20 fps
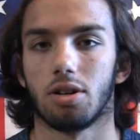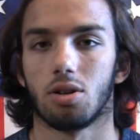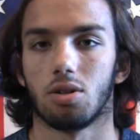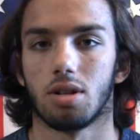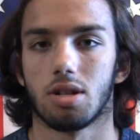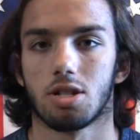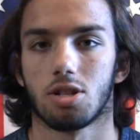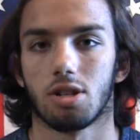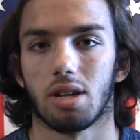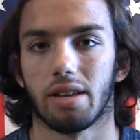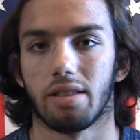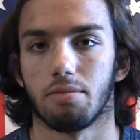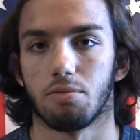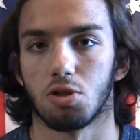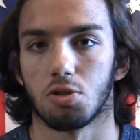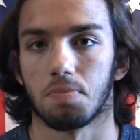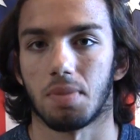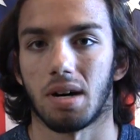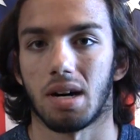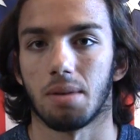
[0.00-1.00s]
I don't necessarily have the
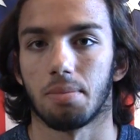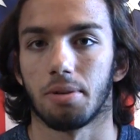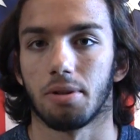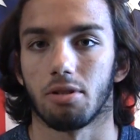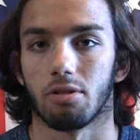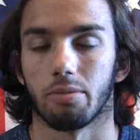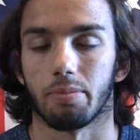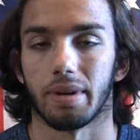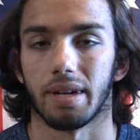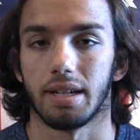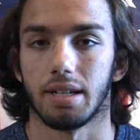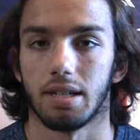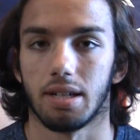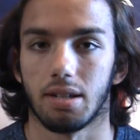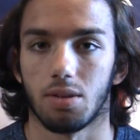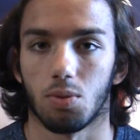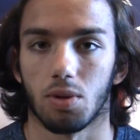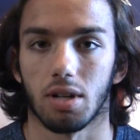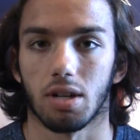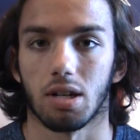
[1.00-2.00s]
most popular
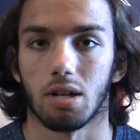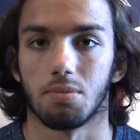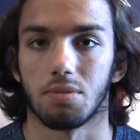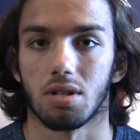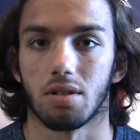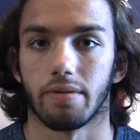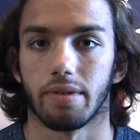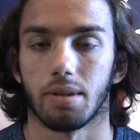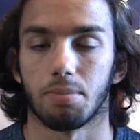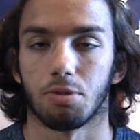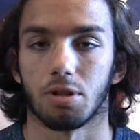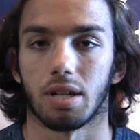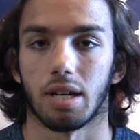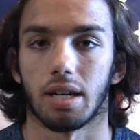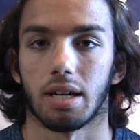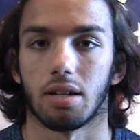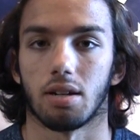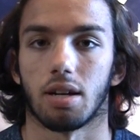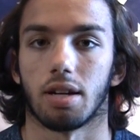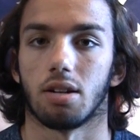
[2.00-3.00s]
opinion when it comes to the Vapor
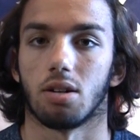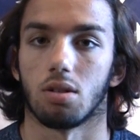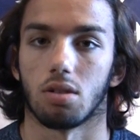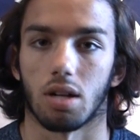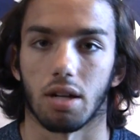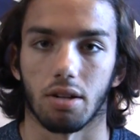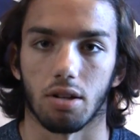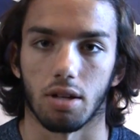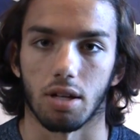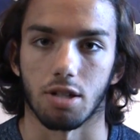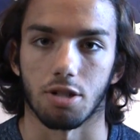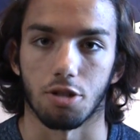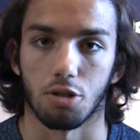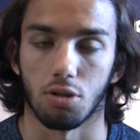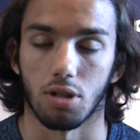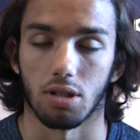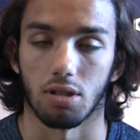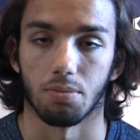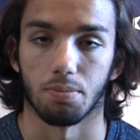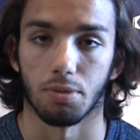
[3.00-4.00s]
10. I know a lot of you guys do
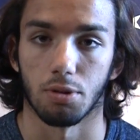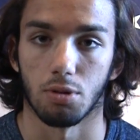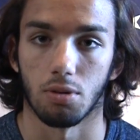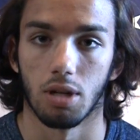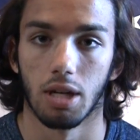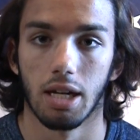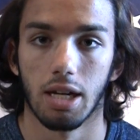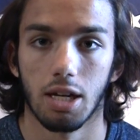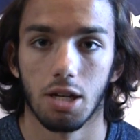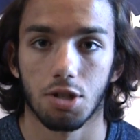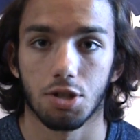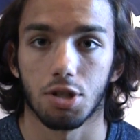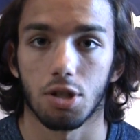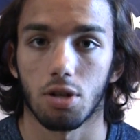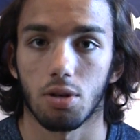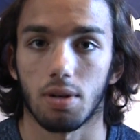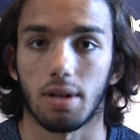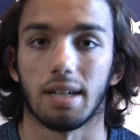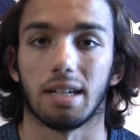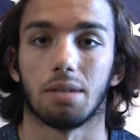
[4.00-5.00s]
like the boot.
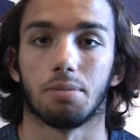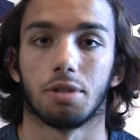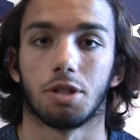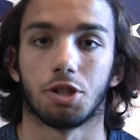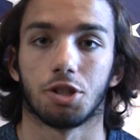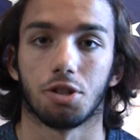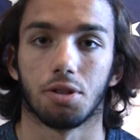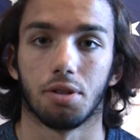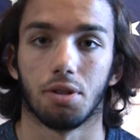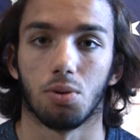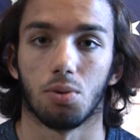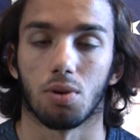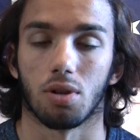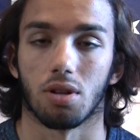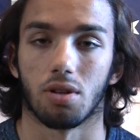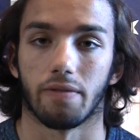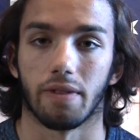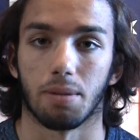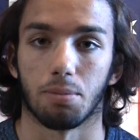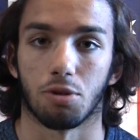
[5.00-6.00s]
So I am going to show you one of
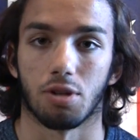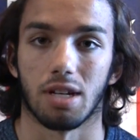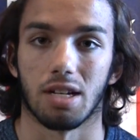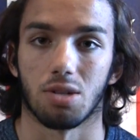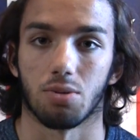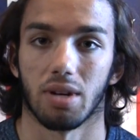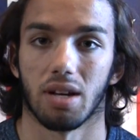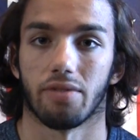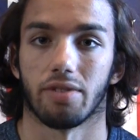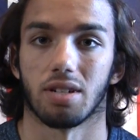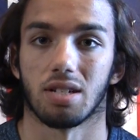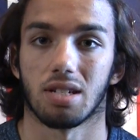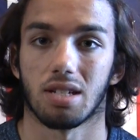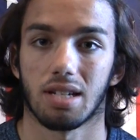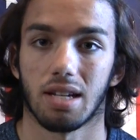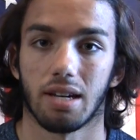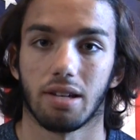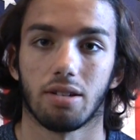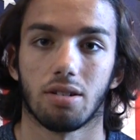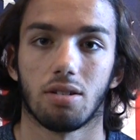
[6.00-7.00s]
the Vapor 10s we have on
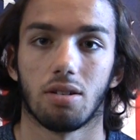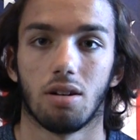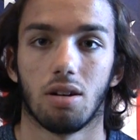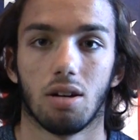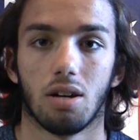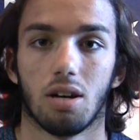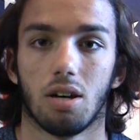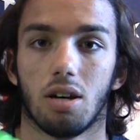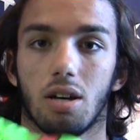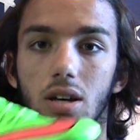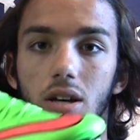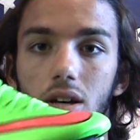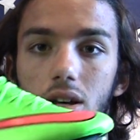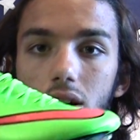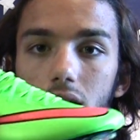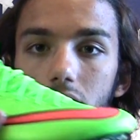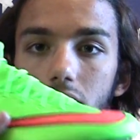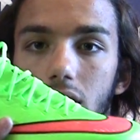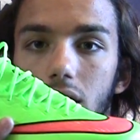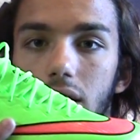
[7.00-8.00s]
sale.
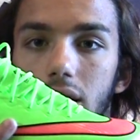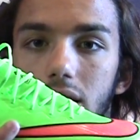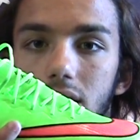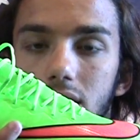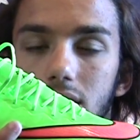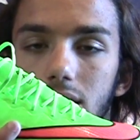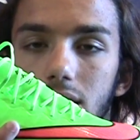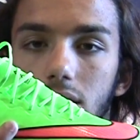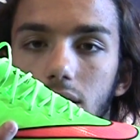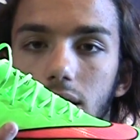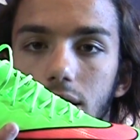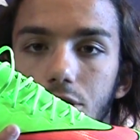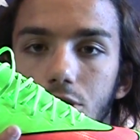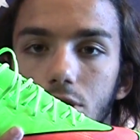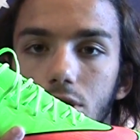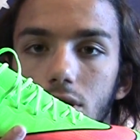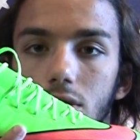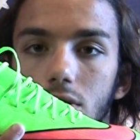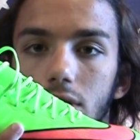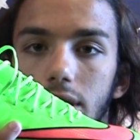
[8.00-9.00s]
It is the
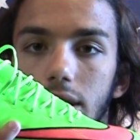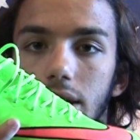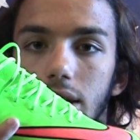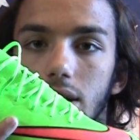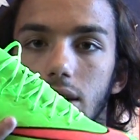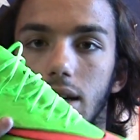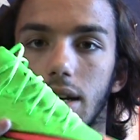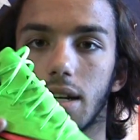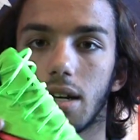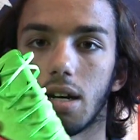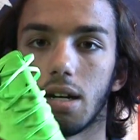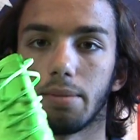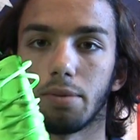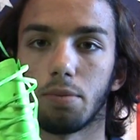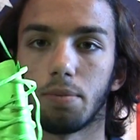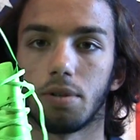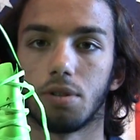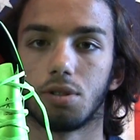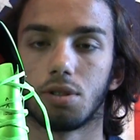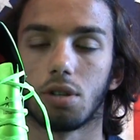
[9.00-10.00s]
electric green and Hyper
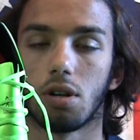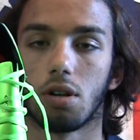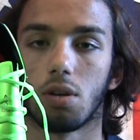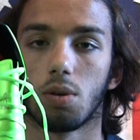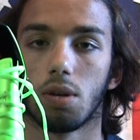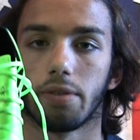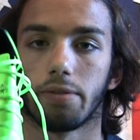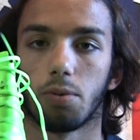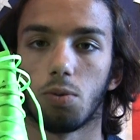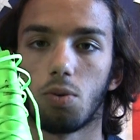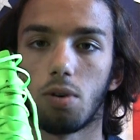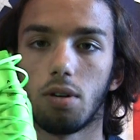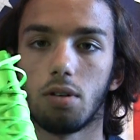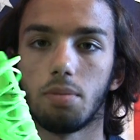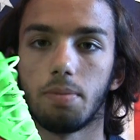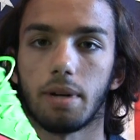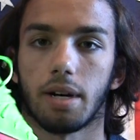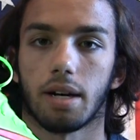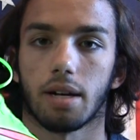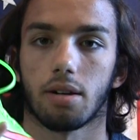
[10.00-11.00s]
Bunch colorway from a
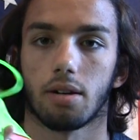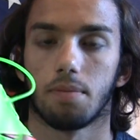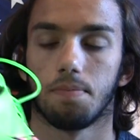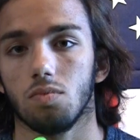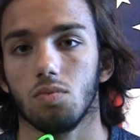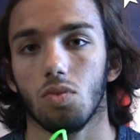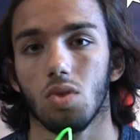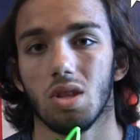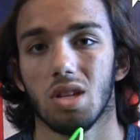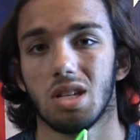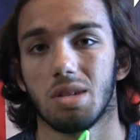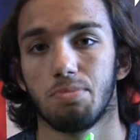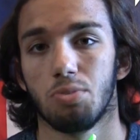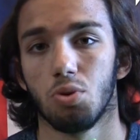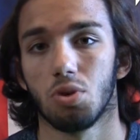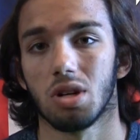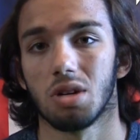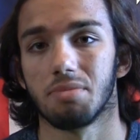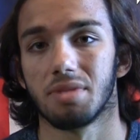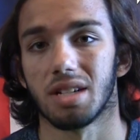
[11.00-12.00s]
while back. This
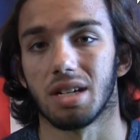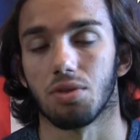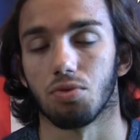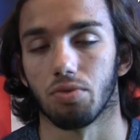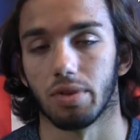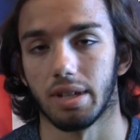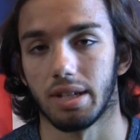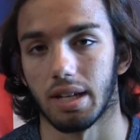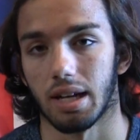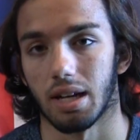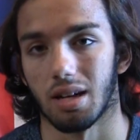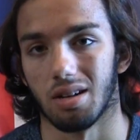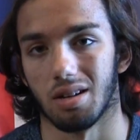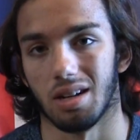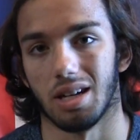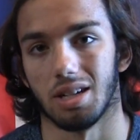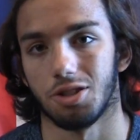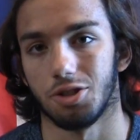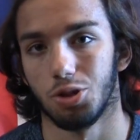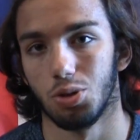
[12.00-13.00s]
boot comes in at retail
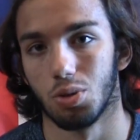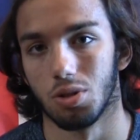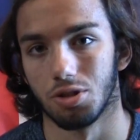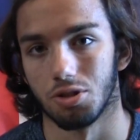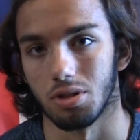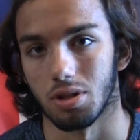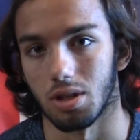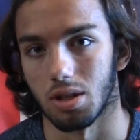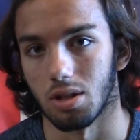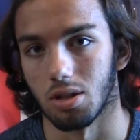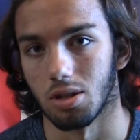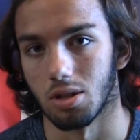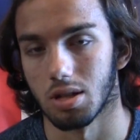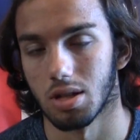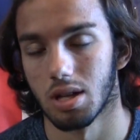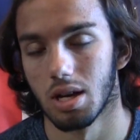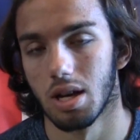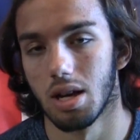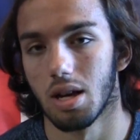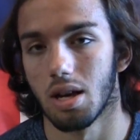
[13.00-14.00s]
at $200.